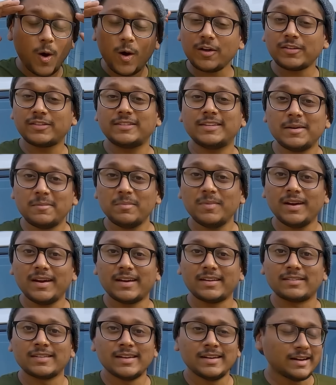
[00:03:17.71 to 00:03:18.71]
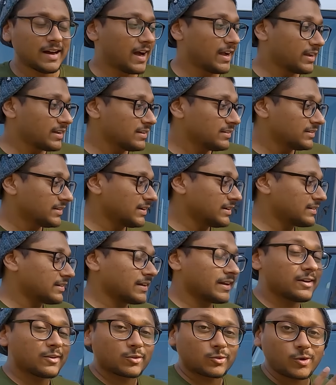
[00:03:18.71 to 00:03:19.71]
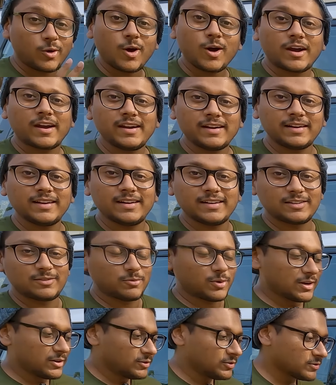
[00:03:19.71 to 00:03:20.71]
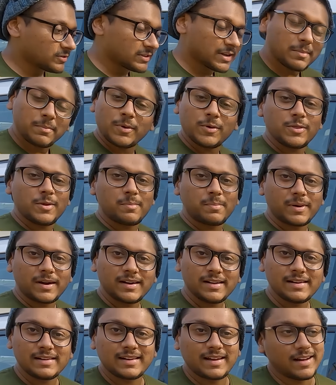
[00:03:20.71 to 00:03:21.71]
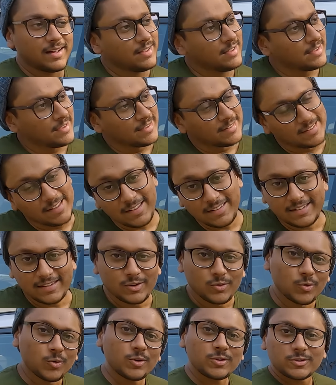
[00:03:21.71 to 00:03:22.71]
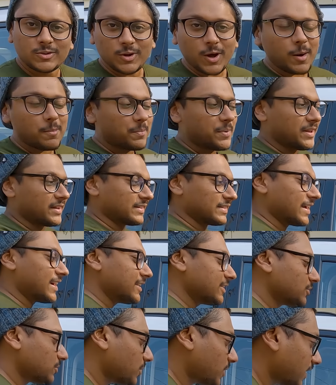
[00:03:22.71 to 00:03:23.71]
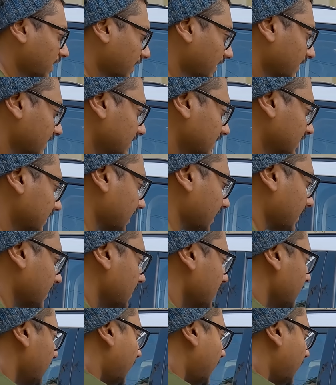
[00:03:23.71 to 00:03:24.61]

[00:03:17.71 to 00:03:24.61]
awesome guys I can say it's like a rocket guys once you step on the pedal now there's no stopping that is what I can say